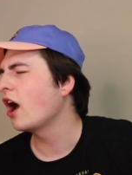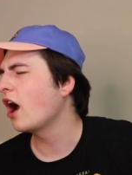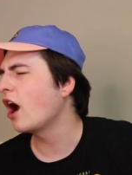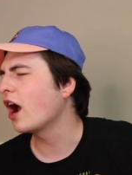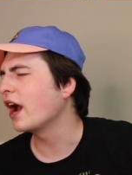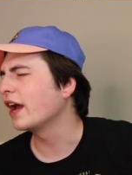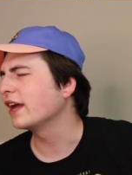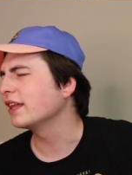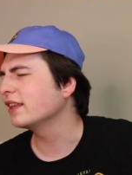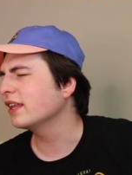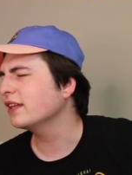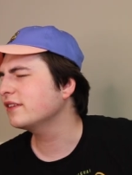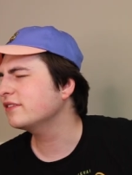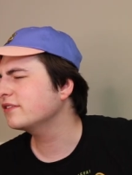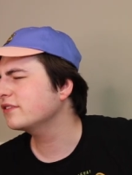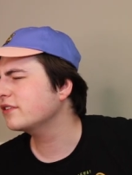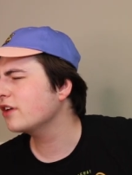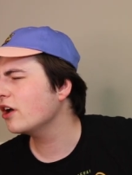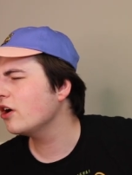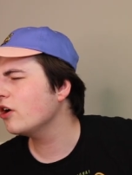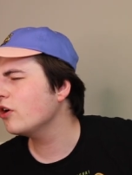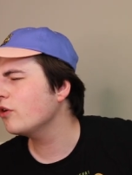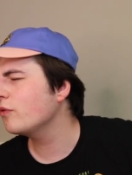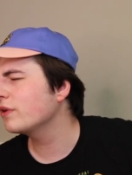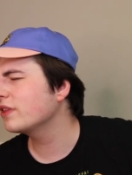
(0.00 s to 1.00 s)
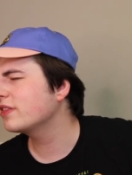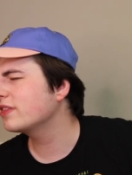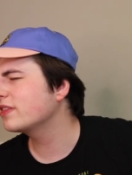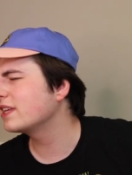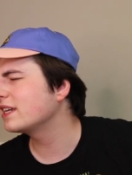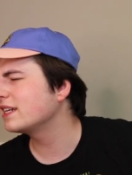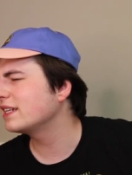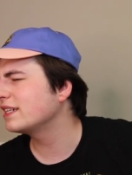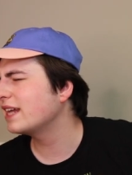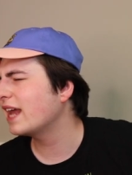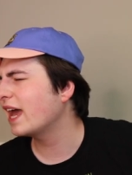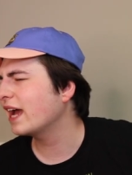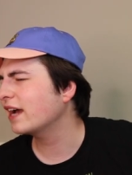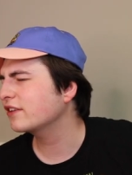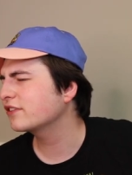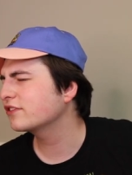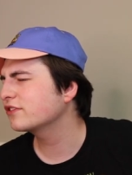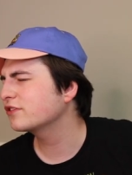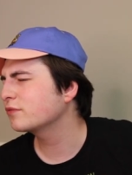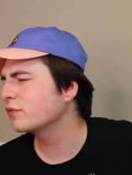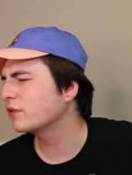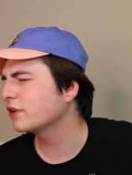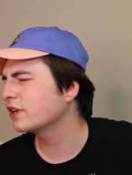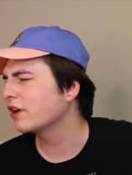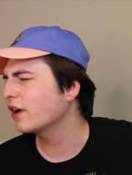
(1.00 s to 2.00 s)
All right, let's go with the
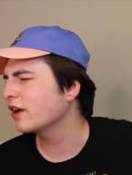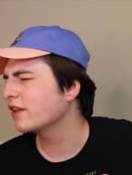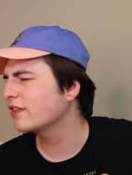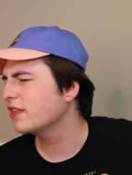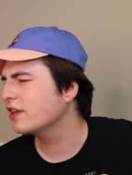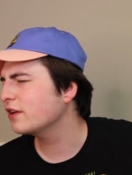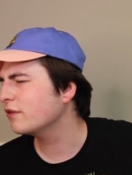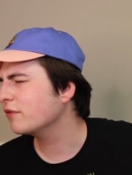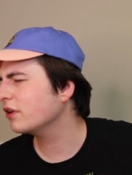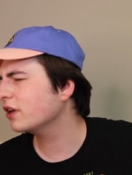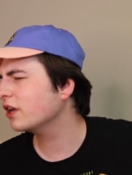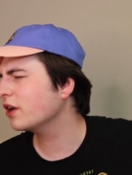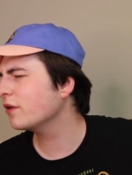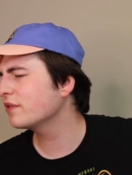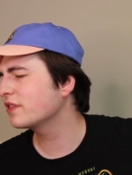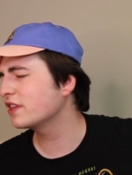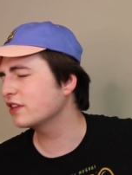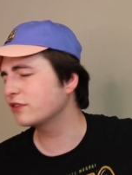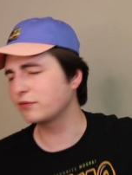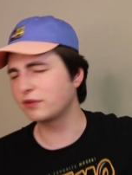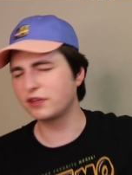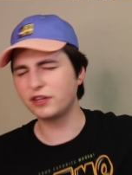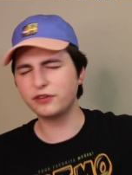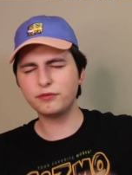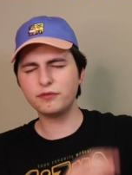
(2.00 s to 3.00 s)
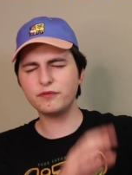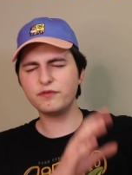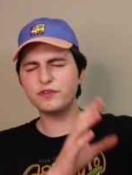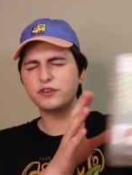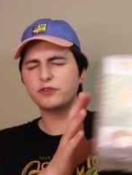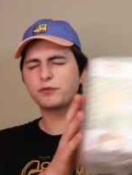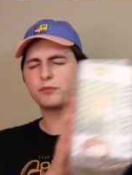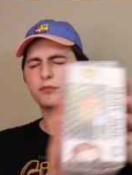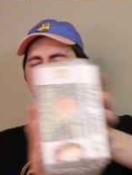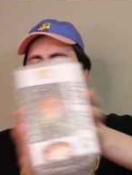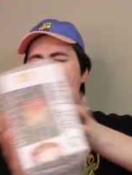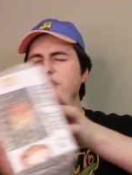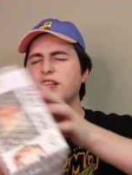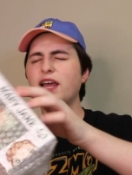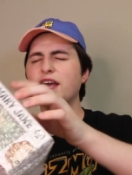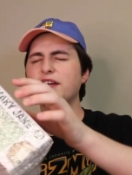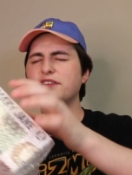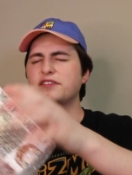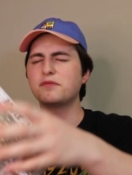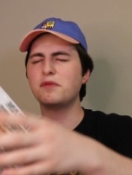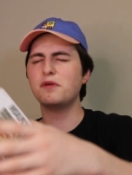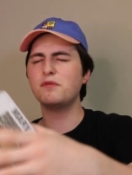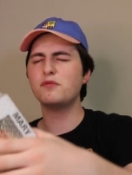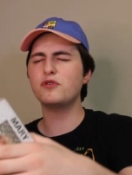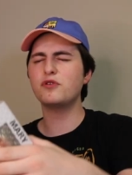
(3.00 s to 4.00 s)
next one here. I think we're gonna go with this one. This one feels pretty light,
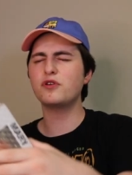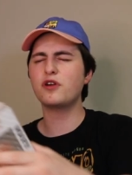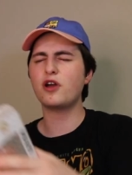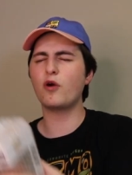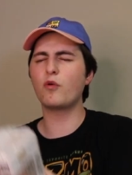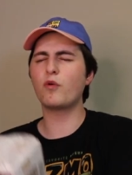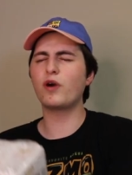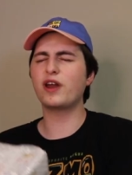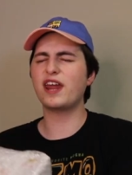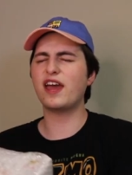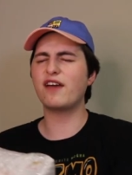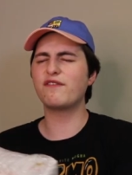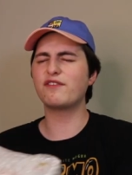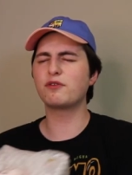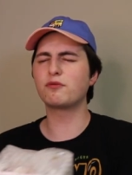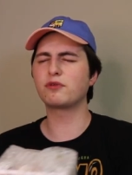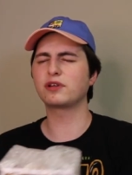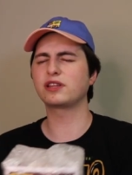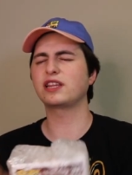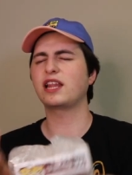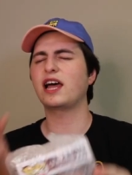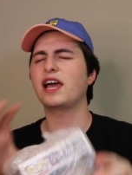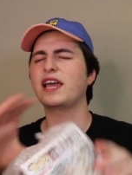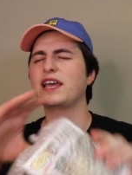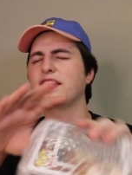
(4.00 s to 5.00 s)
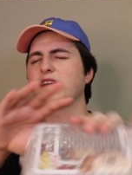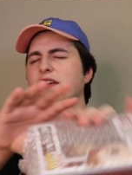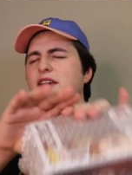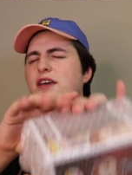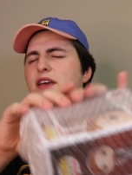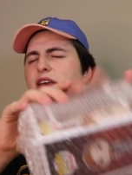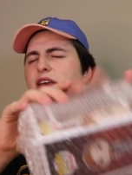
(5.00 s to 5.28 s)
so maybe we'll go one heavy, one light.